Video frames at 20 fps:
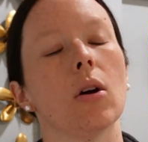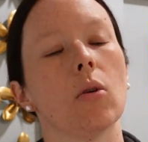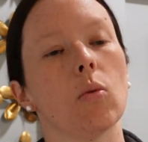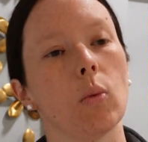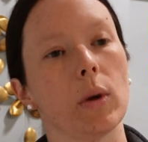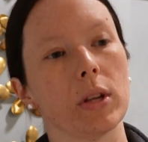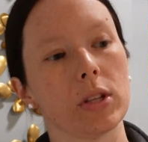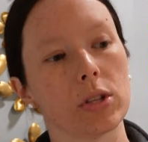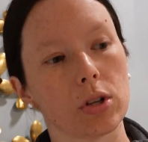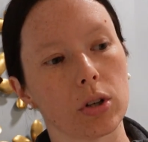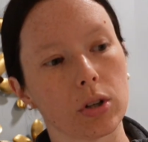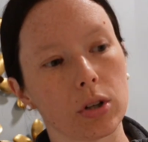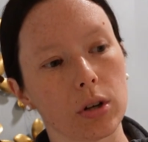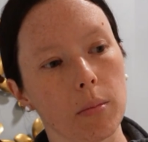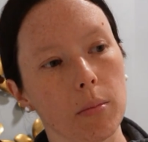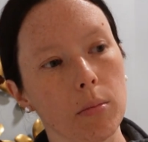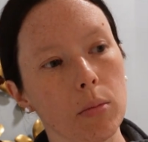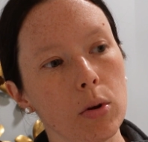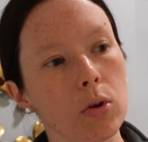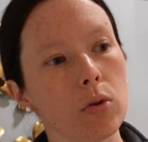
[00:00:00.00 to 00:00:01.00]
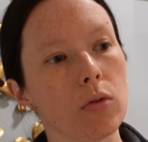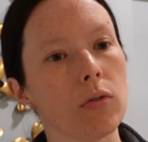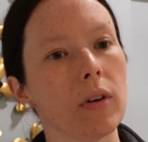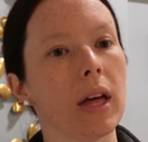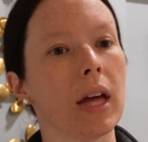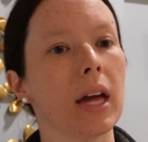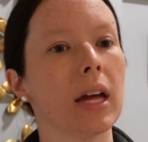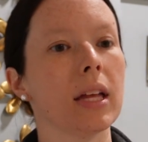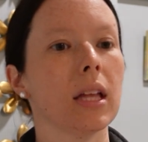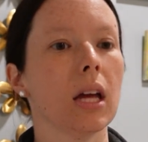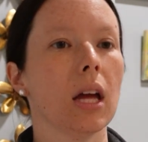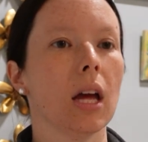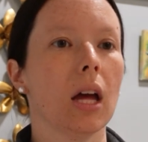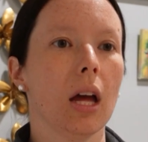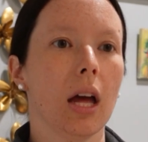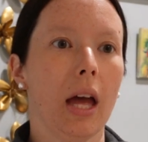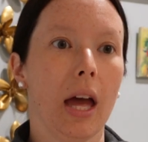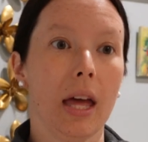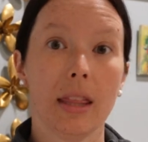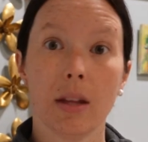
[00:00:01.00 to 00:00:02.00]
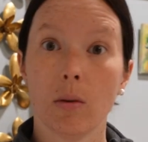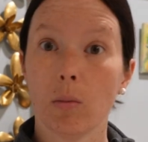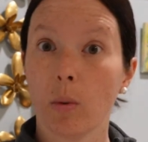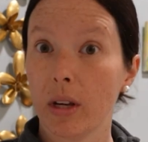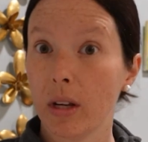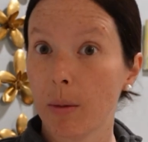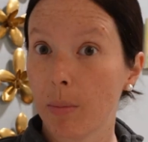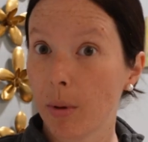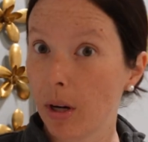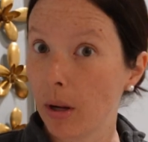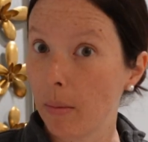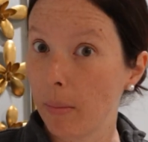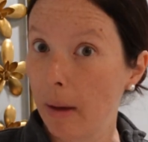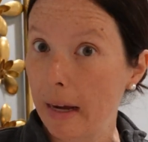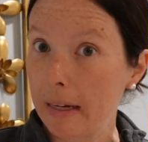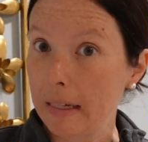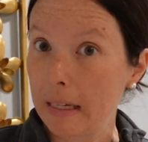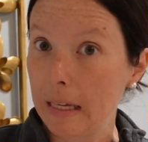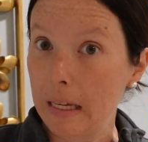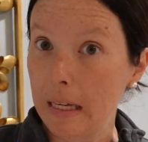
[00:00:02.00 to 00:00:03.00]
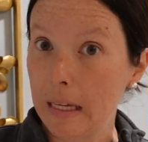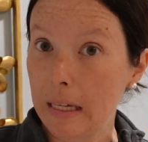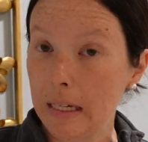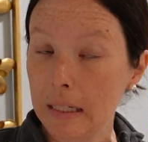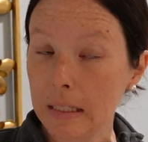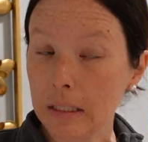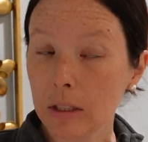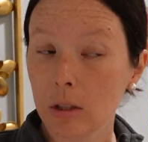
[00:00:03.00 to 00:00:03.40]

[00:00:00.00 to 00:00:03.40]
when to remove it, and then when to put it back in.